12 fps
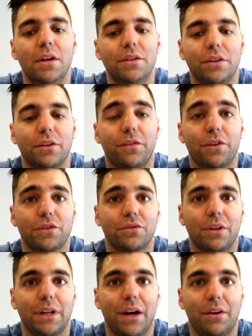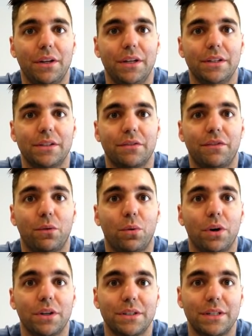So the first run out is
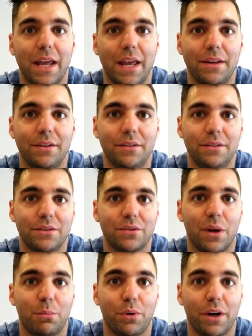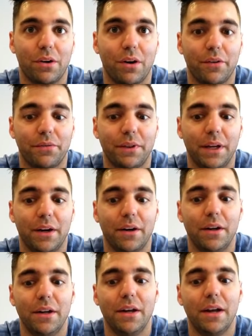4, 10, so I brick off
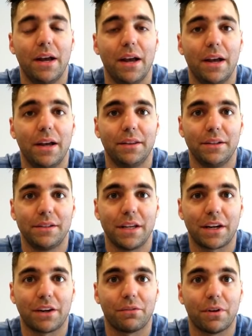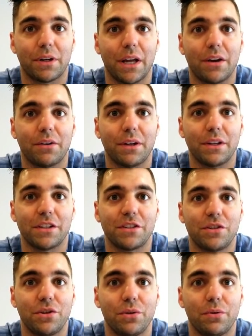there, and the second run out is
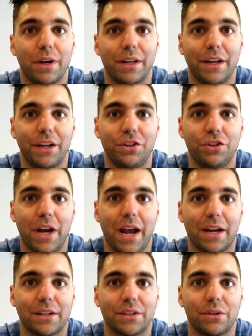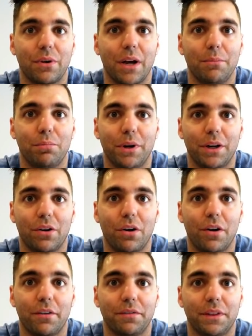2 and a jack, so I brick
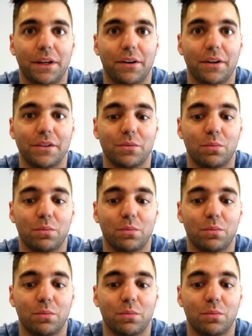off there as